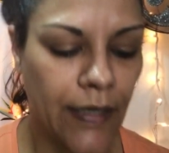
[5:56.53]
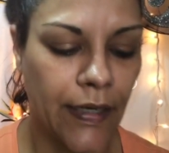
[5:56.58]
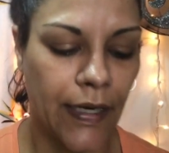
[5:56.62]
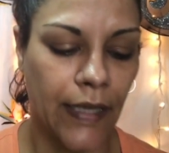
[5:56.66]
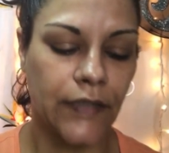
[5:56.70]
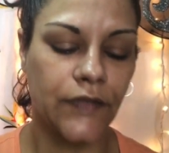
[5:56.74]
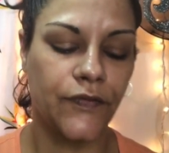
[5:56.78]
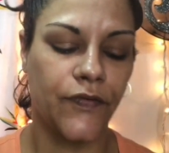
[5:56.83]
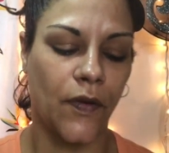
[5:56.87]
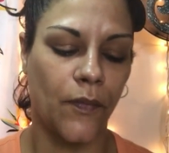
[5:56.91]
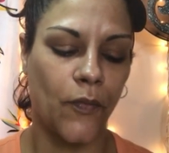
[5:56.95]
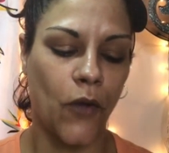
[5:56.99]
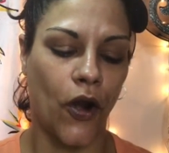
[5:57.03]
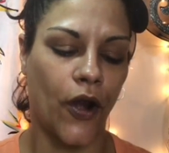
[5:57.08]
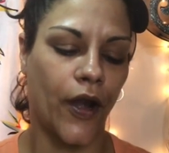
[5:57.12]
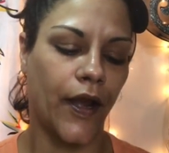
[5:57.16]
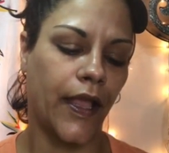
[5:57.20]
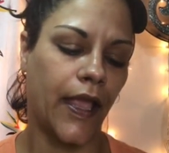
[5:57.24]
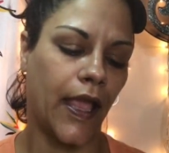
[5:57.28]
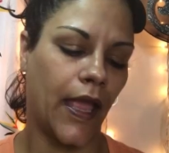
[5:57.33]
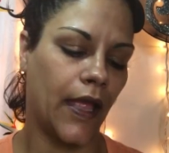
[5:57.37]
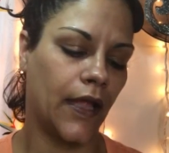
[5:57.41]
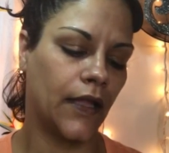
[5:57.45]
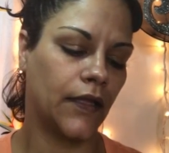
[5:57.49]
Next, from
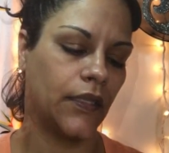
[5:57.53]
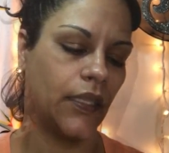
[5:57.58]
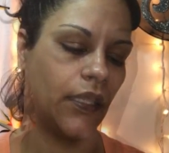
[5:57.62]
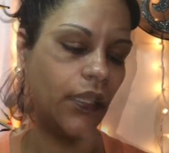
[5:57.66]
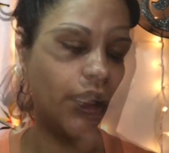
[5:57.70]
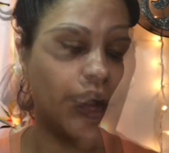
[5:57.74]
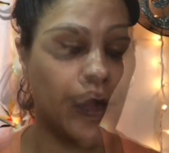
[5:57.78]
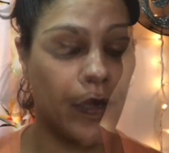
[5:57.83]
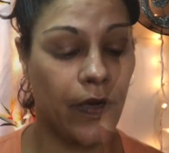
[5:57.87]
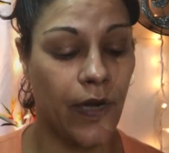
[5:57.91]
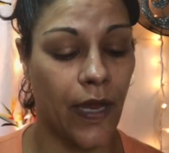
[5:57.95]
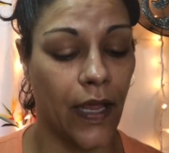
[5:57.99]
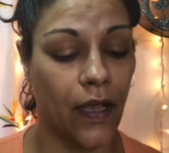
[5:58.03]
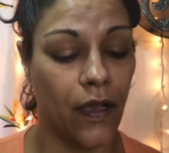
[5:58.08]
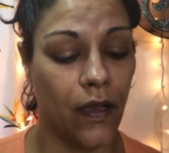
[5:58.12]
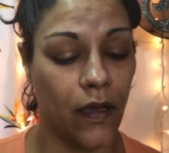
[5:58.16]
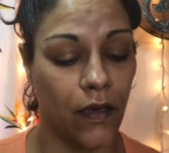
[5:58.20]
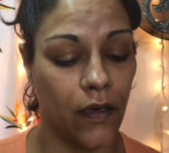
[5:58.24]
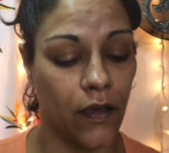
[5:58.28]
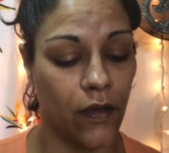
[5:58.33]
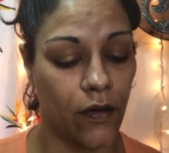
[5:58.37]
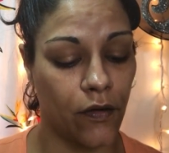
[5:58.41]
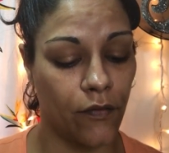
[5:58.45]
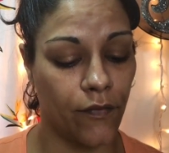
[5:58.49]
Hard Candy, find a
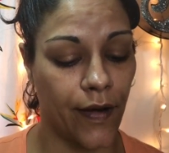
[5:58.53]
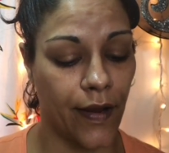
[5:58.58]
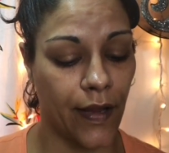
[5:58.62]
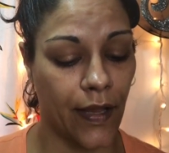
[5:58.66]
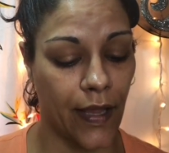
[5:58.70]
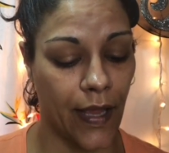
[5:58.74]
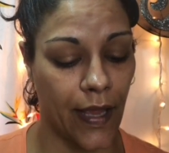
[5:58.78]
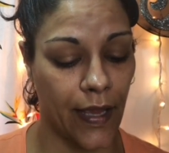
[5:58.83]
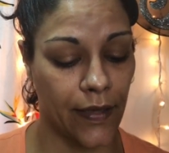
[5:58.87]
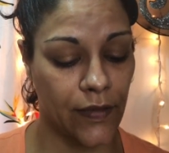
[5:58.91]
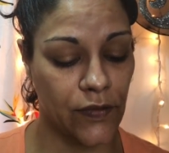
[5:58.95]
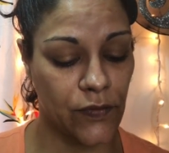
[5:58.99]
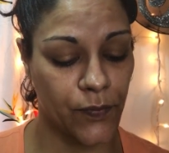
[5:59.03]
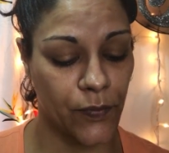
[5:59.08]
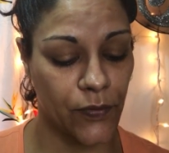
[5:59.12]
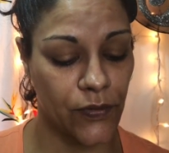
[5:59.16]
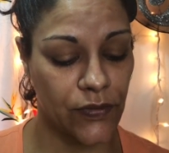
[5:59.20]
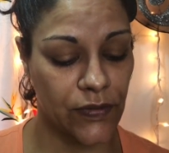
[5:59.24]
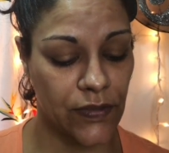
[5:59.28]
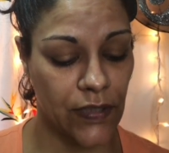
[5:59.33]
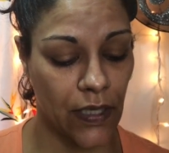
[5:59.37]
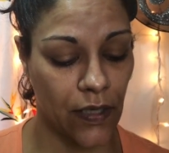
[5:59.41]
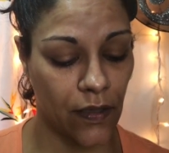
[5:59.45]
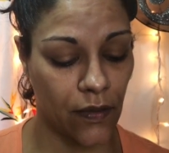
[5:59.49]
color correct expert
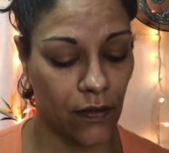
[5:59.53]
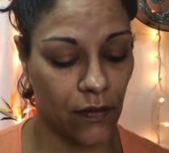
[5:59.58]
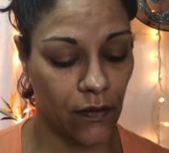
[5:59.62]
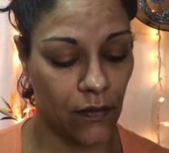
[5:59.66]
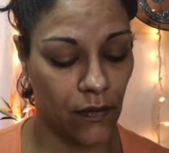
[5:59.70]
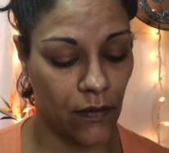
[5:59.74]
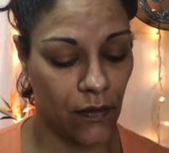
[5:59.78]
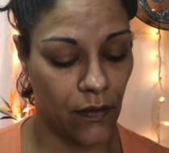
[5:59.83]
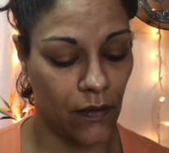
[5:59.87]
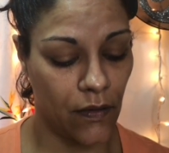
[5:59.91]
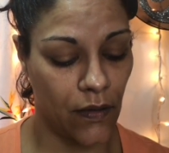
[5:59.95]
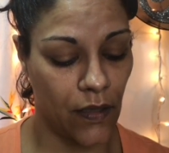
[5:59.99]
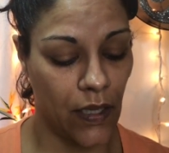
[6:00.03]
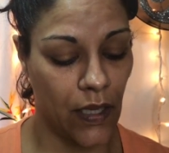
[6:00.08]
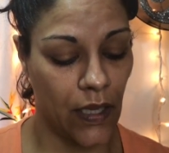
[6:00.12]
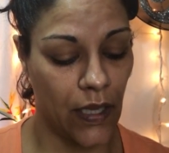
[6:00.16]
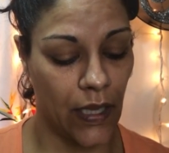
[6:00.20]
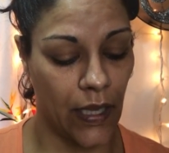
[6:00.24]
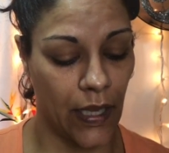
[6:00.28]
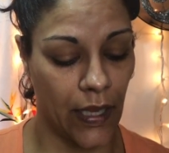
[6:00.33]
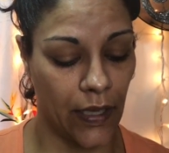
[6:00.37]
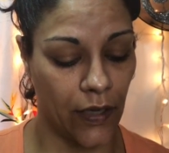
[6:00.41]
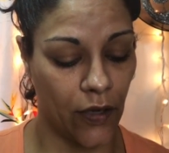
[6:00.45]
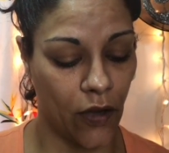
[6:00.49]
stick
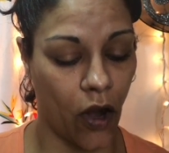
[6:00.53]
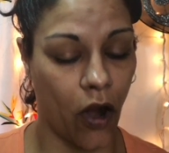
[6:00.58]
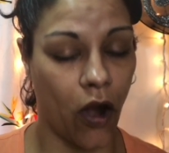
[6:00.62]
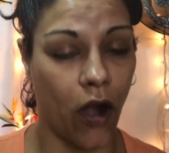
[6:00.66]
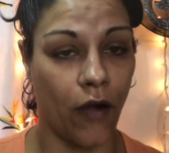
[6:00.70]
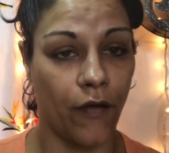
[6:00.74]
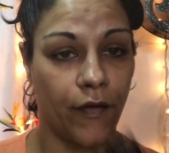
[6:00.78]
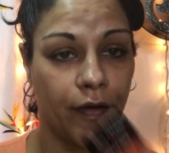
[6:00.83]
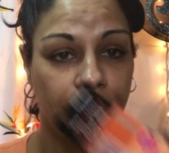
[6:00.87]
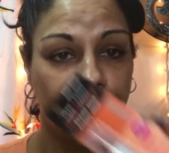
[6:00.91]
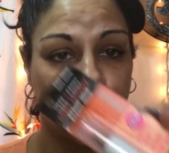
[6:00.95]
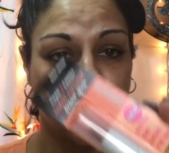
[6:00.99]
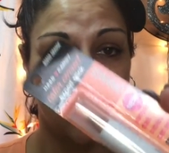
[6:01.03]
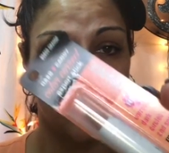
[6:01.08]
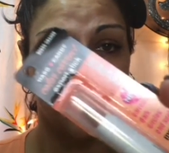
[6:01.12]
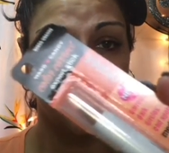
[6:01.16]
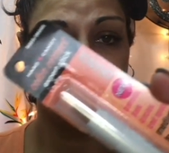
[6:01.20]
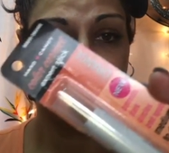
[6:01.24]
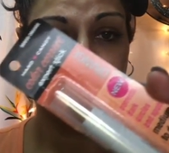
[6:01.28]
in orange.